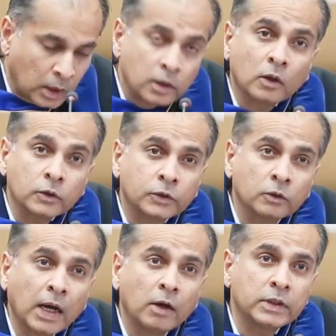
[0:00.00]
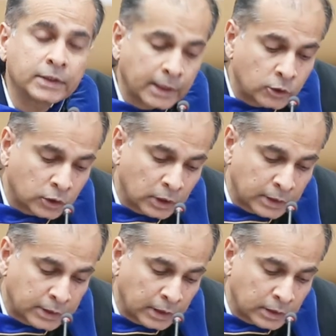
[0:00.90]
and also how essential
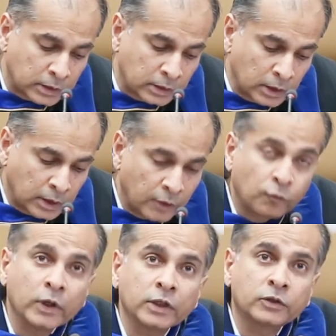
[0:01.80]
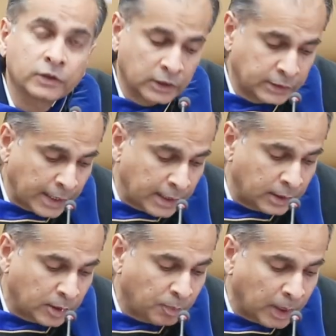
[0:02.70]
it is if we are to
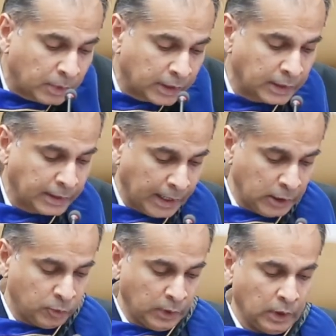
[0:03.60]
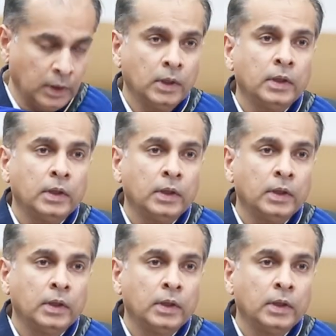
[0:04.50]
sustain the public engagement